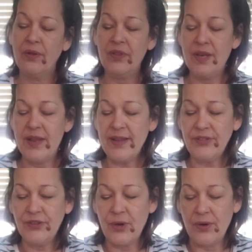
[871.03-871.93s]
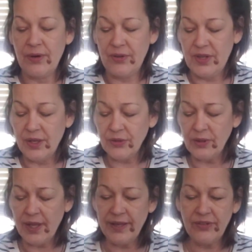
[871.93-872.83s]
The next card, the
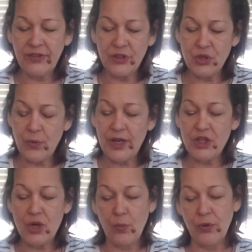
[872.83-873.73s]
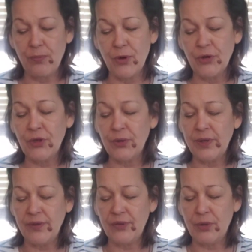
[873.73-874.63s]
underlying situation with
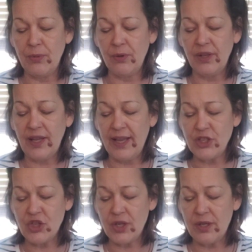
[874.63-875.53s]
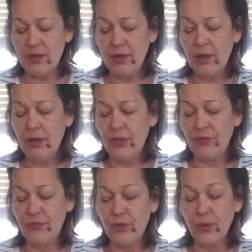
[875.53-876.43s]
Mercury of communication, the
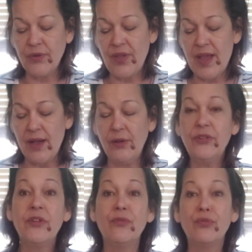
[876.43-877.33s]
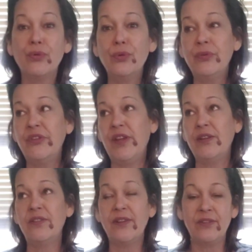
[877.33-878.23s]
fourth house of roots,
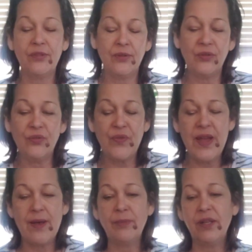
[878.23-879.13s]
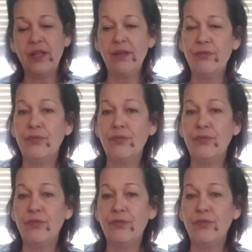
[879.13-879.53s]
ancestors, family,